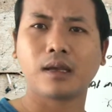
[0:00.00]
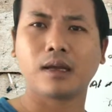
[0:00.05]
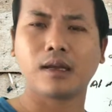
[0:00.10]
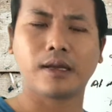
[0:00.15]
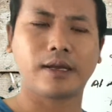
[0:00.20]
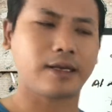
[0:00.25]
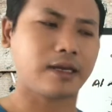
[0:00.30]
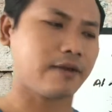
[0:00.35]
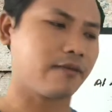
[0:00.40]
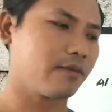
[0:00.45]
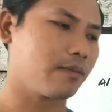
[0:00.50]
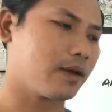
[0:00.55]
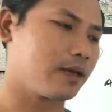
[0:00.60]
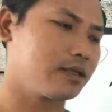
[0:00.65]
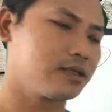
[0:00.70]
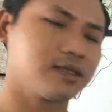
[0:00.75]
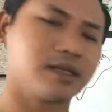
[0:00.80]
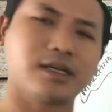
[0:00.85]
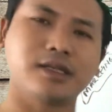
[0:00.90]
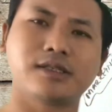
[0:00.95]
like
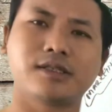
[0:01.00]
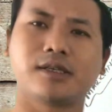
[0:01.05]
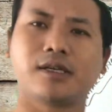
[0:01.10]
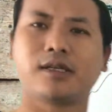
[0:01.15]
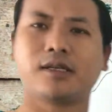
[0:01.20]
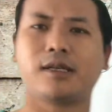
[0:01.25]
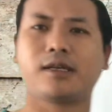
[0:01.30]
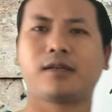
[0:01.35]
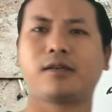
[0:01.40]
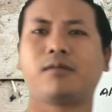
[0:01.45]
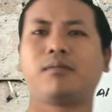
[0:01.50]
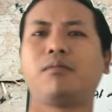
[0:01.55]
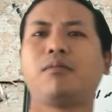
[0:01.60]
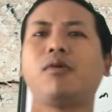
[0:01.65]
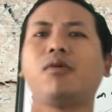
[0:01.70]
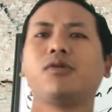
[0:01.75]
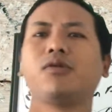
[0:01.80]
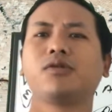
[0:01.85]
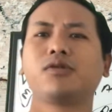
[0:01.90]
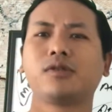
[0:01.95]
everybody says that, like
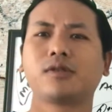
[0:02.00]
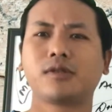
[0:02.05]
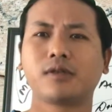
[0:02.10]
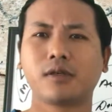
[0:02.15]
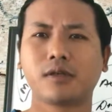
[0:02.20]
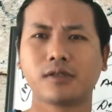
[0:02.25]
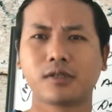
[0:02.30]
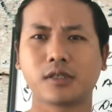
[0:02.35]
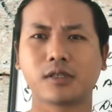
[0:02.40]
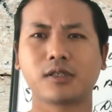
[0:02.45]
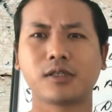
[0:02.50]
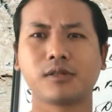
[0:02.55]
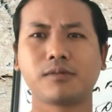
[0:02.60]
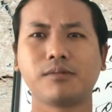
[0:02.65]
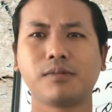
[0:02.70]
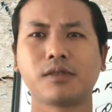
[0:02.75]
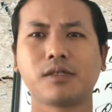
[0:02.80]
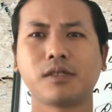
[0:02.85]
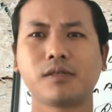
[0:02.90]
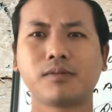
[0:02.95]
most successful
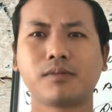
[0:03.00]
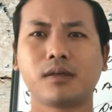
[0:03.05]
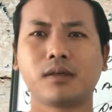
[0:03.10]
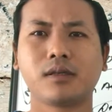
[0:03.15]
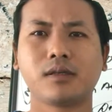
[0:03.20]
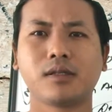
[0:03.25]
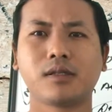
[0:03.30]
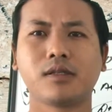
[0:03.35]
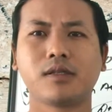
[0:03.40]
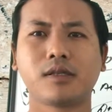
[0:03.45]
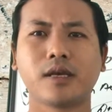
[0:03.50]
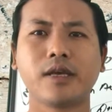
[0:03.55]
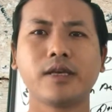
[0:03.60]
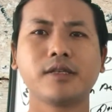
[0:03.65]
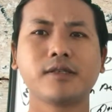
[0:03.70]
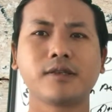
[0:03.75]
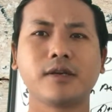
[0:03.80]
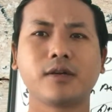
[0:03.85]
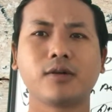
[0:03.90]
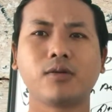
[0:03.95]
business persons
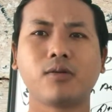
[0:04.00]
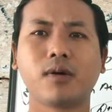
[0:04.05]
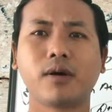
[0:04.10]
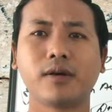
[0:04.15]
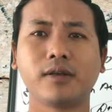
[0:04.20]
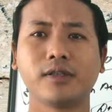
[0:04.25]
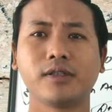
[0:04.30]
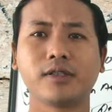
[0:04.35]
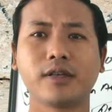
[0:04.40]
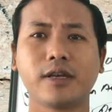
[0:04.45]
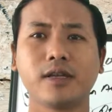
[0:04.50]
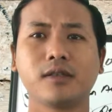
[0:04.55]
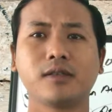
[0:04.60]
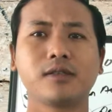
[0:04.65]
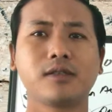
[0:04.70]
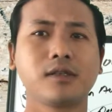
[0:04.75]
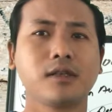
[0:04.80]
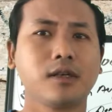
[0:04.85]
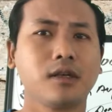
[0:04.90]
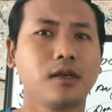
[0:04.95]
says that who are in the
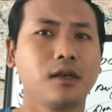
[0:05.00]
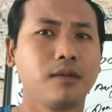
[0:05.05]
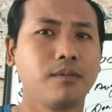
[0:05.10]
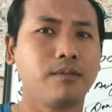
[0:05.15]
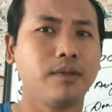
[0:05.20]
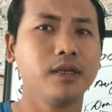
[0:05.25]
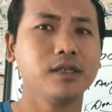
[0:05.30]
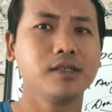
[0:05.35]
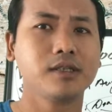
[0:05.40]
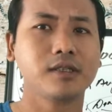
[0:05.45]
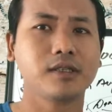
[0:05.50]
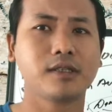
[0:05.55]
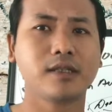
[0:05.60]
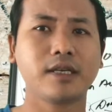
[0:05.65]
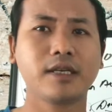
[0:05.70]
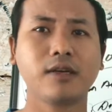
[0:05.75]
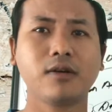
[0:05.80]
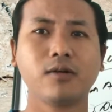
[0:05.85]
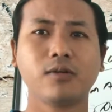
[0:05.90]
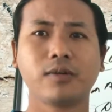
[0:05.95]
sales business,
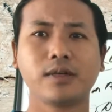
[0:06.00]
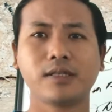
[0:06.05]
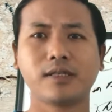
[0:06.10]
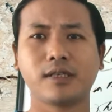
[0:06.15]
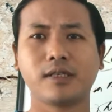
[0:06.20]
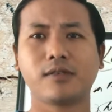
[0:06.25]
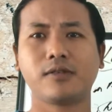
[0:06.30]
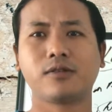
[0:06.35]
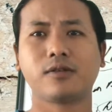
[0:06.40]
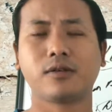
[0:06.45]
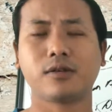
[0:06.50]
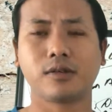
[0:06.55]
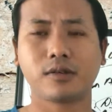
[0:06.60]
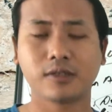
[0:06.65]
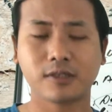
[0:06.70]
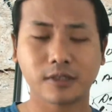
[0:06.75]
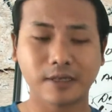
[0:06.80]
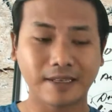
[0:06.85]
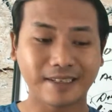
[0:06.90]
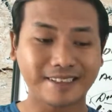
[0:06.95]
they always say so,
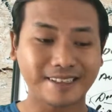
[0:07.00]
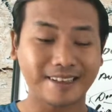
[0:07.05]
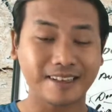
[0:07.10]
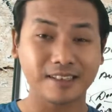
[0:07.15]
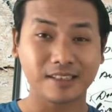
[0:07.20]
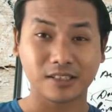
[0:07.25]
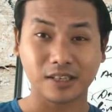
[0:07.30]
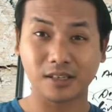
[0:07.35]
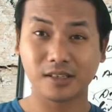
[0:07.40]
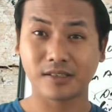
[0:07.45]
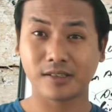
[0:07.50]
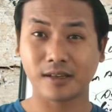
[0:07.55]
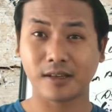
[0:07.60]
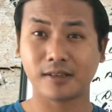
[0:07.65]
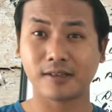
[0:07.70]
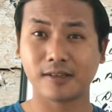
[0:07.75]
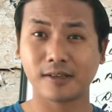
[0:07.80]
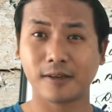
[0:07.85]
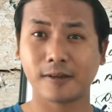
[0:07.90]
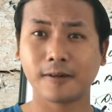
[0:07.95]
says
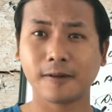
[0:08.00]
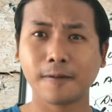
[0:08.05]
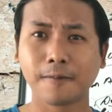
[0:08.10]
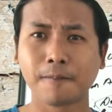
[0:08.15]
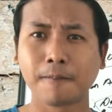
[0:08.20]
that